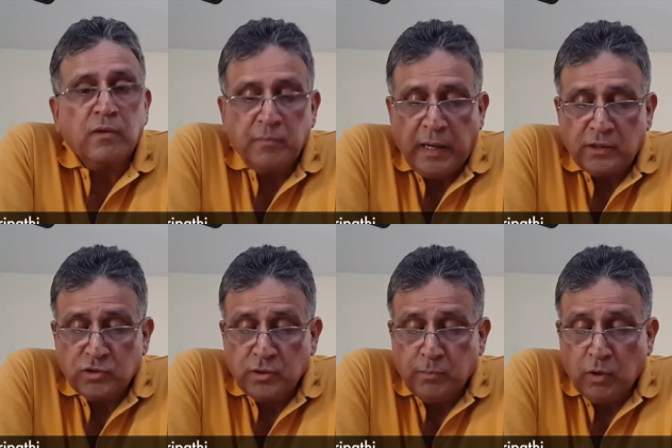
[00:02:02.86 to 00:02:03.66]
coming back
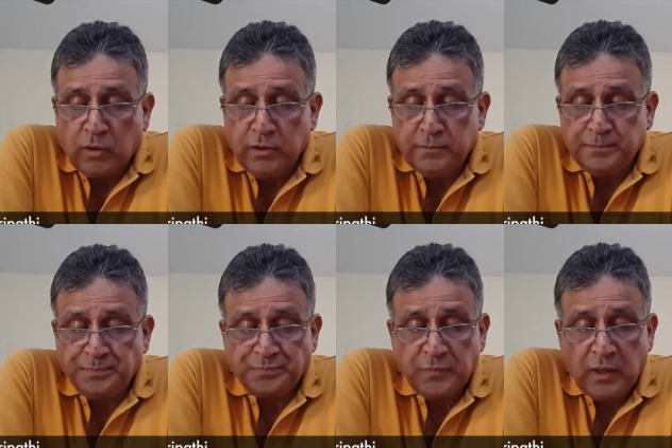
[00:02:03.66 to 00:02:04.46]
to the book,
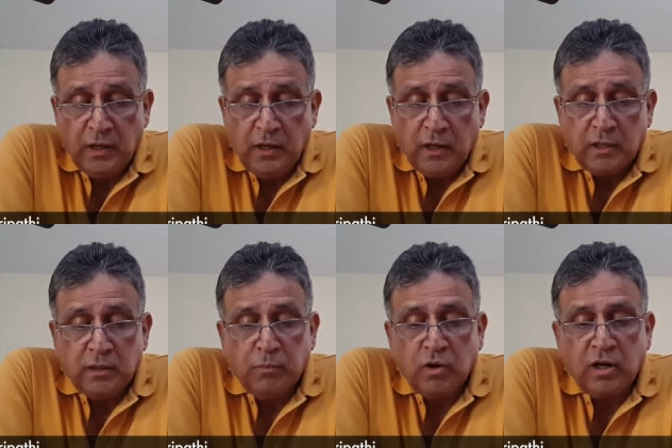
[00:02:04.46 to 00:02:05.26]

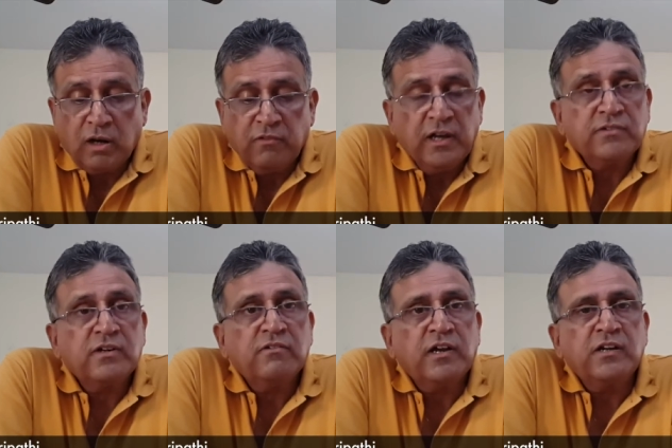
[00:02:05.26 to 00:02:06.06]
the book conveys
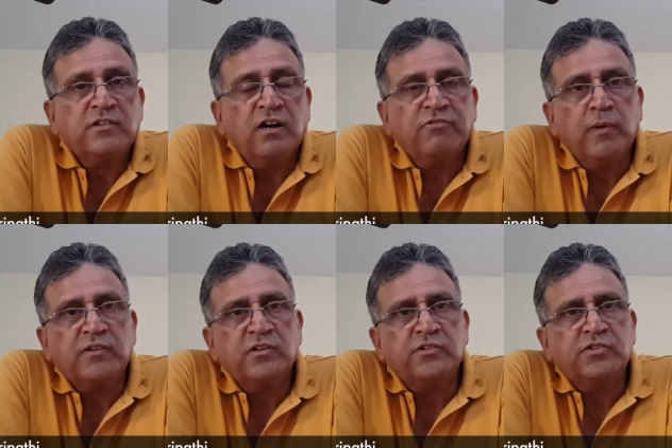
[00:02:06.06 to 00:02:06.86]
a very tough
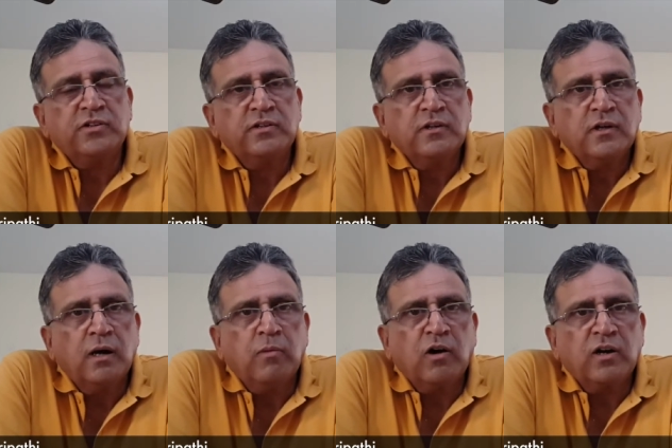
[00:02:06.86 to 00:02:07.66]
message
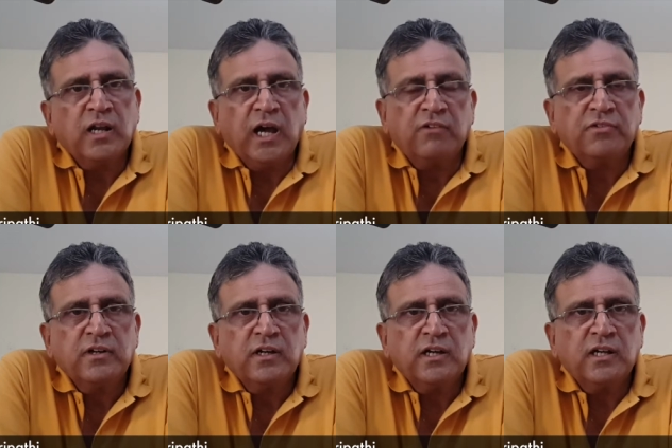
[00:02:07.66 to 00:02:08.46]
about life
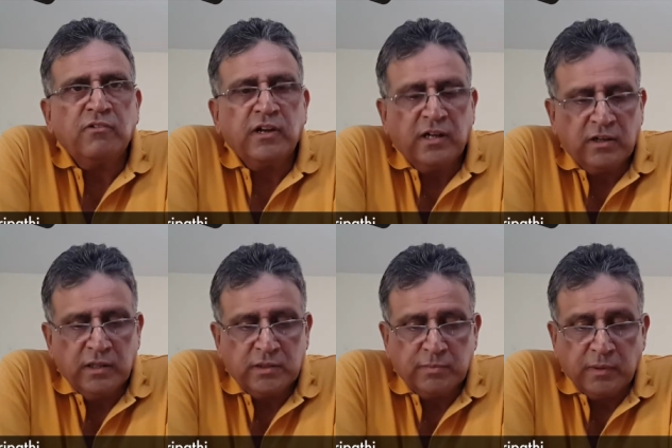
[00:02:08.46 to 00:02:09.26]
in a very
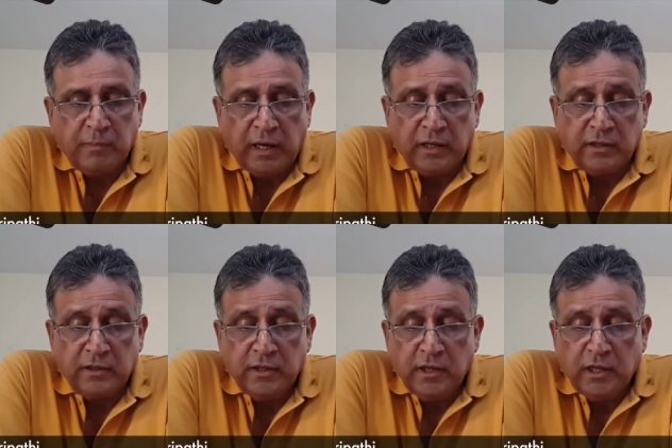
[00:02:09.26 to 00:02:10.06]
crisp
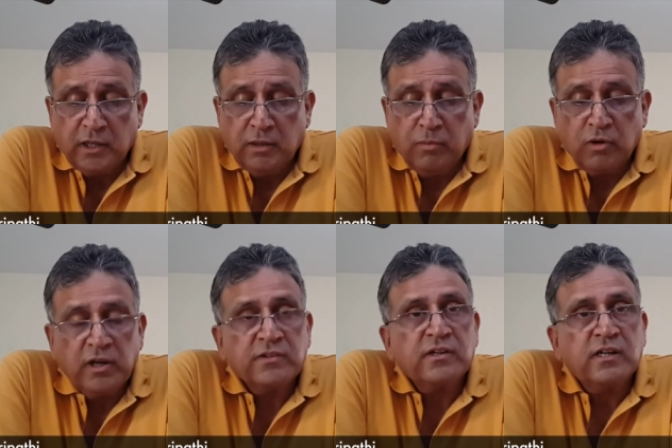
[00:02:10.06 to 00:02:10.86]
manner. The book
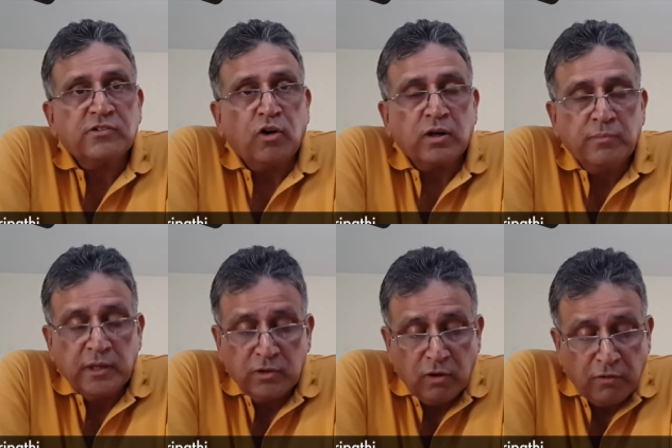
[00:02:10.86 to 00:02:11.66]
is an
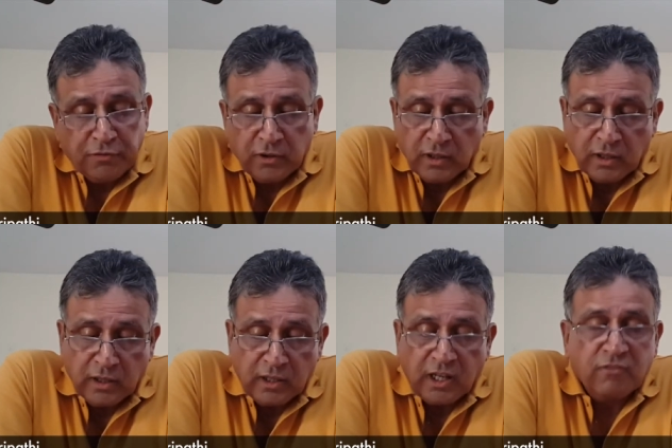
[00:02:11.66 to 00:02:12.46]
assortment of
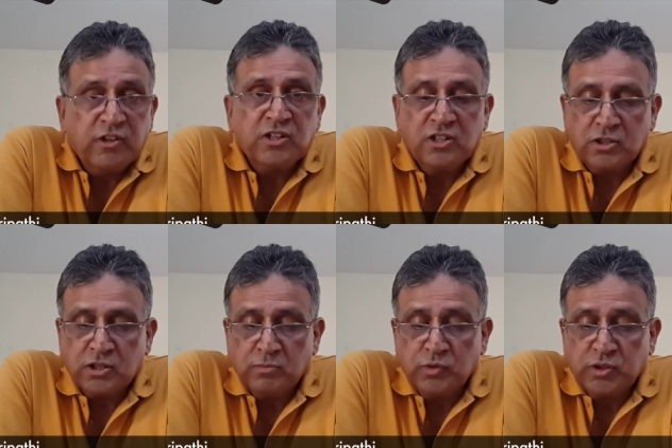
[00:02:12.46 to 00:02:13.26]
uh, lovely
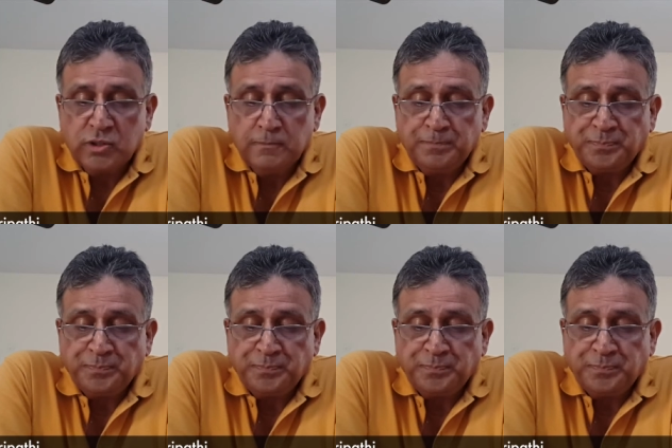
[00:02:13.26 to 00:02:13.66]
dictums,